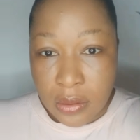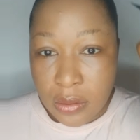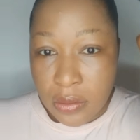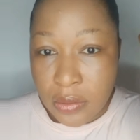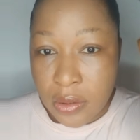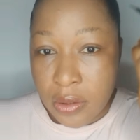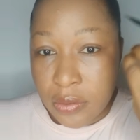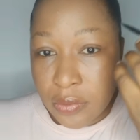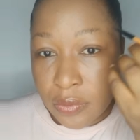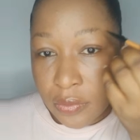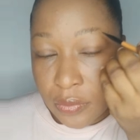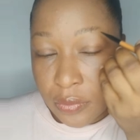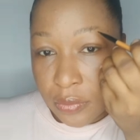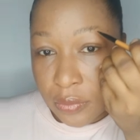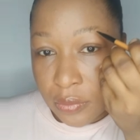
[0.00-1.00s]
Okay,
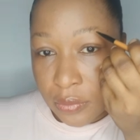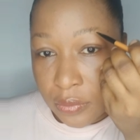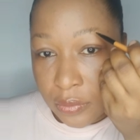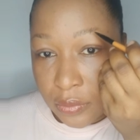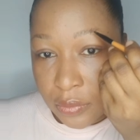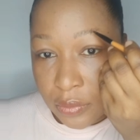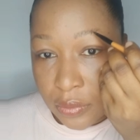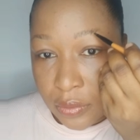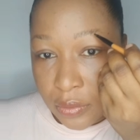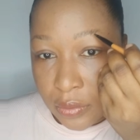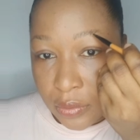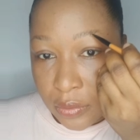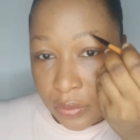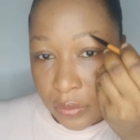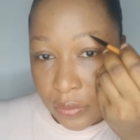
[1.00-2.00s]
so
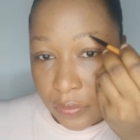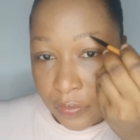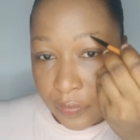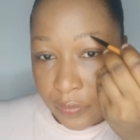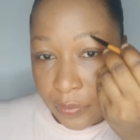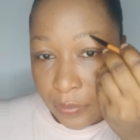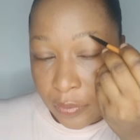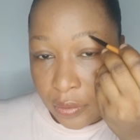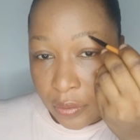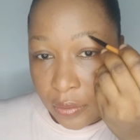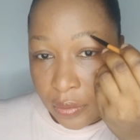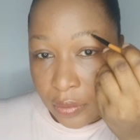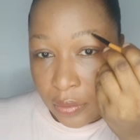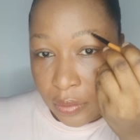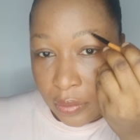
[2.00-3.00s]
from here,